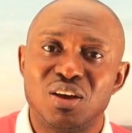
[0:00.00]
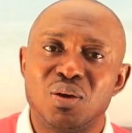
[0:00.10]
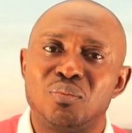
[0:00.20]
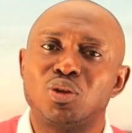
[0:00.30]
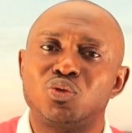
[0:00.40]

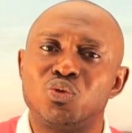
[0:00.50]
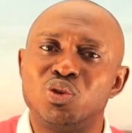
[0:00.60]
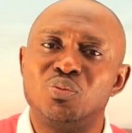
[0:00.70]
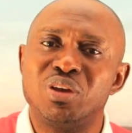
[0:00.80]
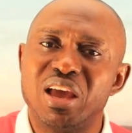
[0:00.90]
But will
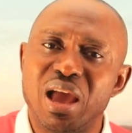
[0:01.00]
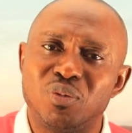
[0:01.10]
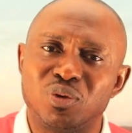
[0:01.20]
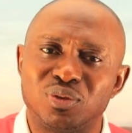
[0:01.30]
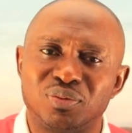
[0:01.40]
you be
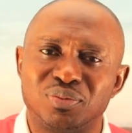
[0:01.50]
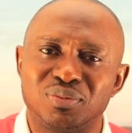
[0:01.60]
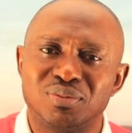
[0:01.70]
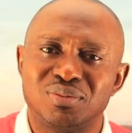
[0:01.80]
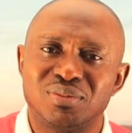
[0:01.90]
able
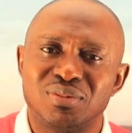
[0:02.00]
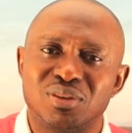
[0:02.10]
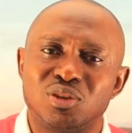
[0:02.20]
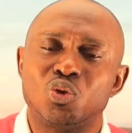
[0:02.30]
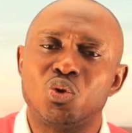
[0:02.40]

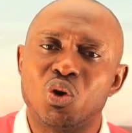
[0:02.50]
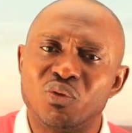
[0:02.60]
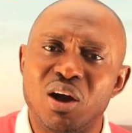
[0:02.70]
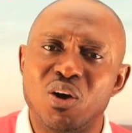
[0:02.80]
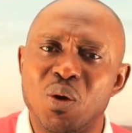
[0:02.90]
to
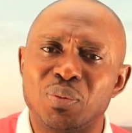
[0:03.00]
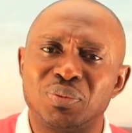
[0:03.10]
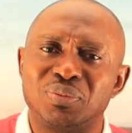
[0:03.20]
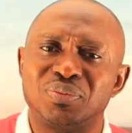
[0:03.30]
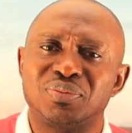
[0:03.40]
cover up
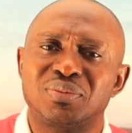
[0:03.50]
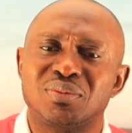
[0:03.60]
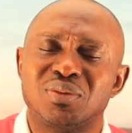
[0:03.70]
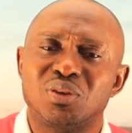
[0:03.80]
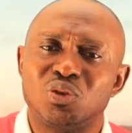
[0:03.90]

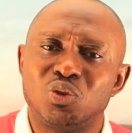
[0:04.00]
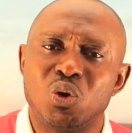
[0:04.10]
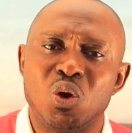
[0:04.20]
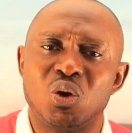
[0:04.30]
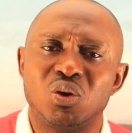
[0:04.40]

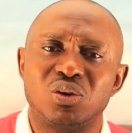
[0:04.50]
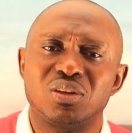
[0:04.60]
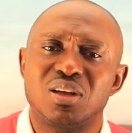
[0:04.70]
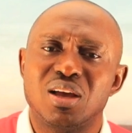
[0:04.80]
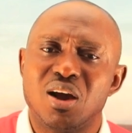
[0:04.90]
your
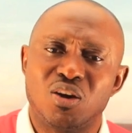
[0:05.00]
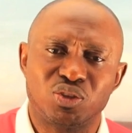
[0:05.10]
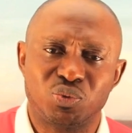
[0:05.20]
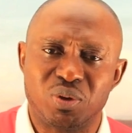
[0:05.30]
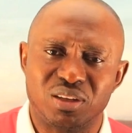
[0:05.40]

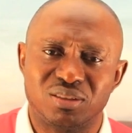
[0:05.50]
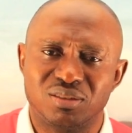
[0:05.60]
husband?